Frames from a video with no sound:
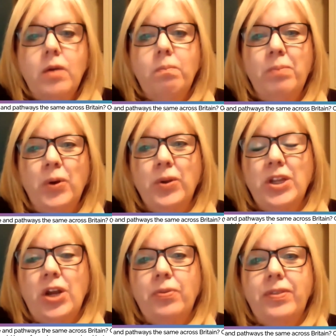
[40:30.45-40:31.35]
But,
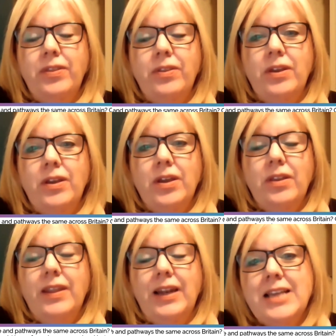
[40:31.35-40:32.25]
the
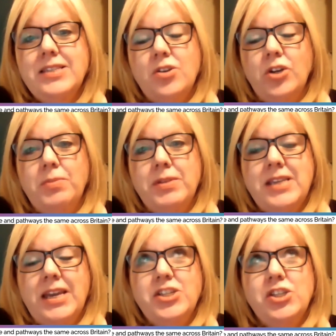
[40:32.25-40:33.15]
last
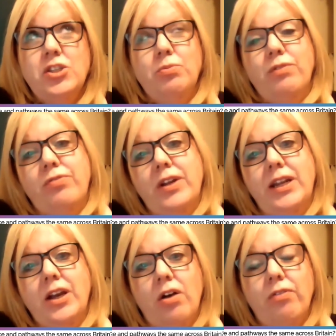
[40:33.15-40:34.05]
documentation that we've really
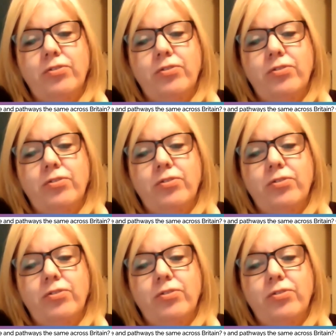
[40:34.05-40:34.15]
got